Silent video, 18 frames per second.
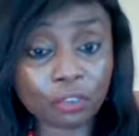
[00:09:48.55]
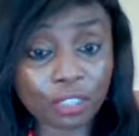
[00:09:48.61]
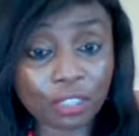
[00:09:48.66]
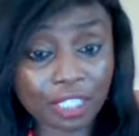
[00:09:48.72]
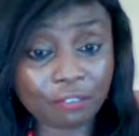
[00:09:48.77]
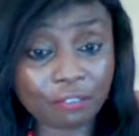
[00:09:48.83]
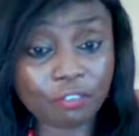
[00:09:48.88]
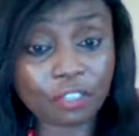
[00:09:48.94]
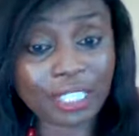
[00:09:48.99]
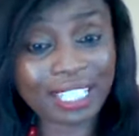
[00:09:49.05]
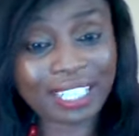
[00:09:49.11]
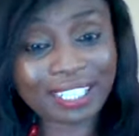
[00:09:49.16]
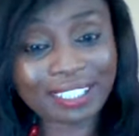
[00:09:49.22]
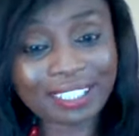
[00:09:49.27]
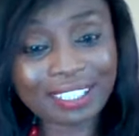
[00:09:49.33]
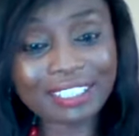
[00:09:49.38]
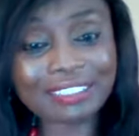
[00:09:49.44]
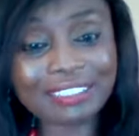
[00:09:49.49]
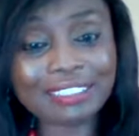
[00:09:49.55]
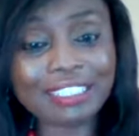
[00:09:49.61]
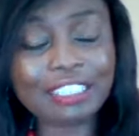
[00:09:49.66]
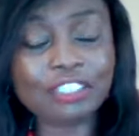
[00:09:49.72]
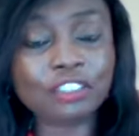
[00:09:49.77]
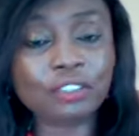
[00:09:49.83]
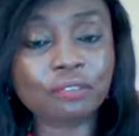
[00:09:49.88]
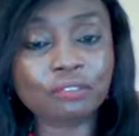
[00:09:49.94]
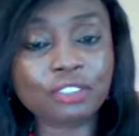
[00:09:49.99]
could give you a clear
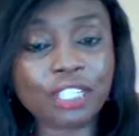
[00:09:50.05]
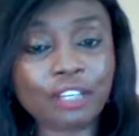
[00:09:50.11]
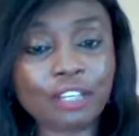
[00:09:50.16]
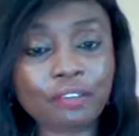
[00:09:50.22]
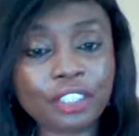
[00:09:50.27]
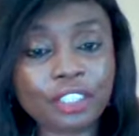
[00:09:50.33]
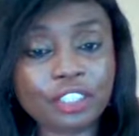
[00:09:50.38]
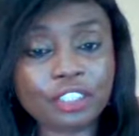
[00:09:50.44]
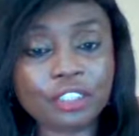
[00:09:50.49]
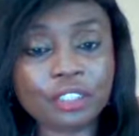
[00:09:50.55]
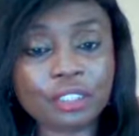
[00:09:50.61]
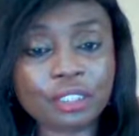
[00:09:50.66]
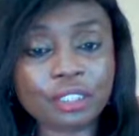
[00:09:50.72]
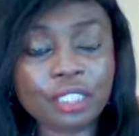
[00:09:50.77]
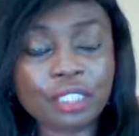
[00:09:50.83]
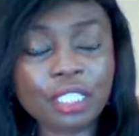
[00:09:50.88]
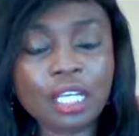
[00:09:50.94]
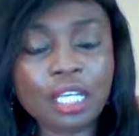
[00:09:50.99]
sense of direction